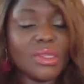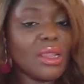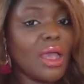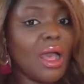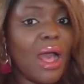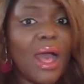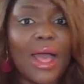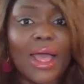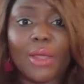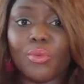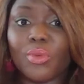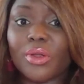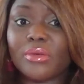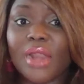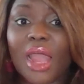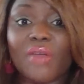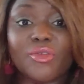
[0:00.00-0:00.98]
I
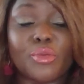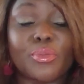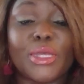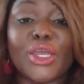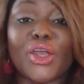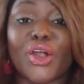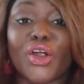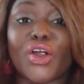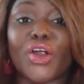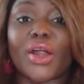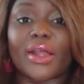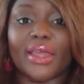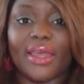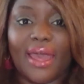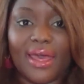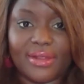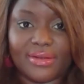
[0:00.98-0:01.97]
will never be her
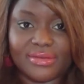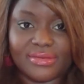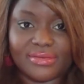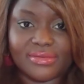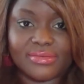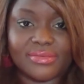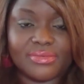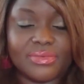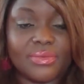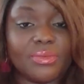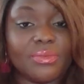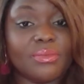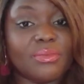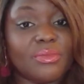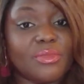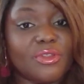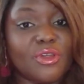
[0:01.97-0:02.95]
again.
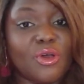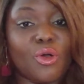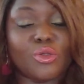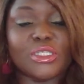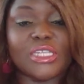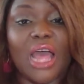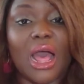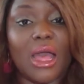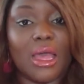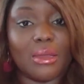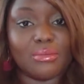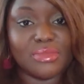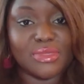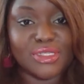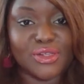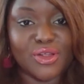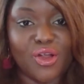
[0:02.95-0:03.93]
Those
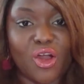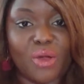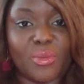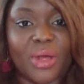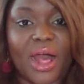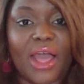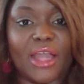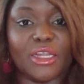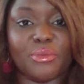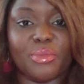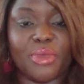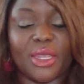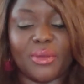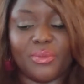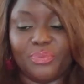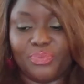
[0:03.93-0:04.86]
times are behind me.